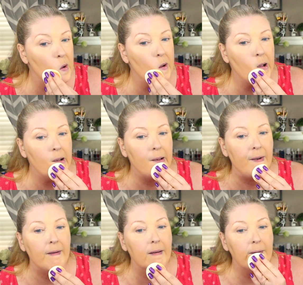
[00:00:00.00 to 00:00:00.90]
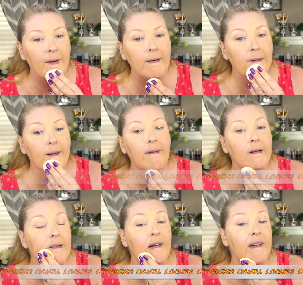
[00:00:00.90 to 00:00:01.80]

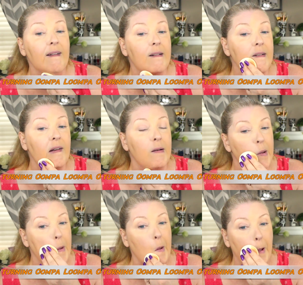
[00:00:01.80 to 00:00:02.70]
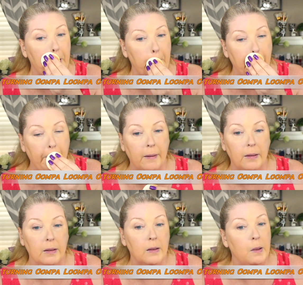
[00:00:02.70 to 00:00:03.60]

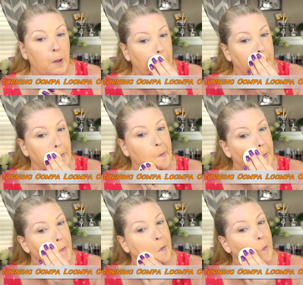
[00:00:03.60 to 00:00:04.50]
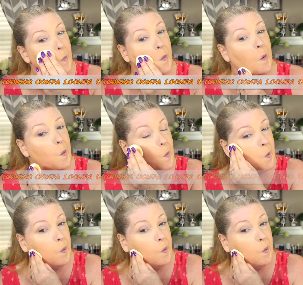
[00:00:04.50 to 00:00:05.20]
(no one is talking)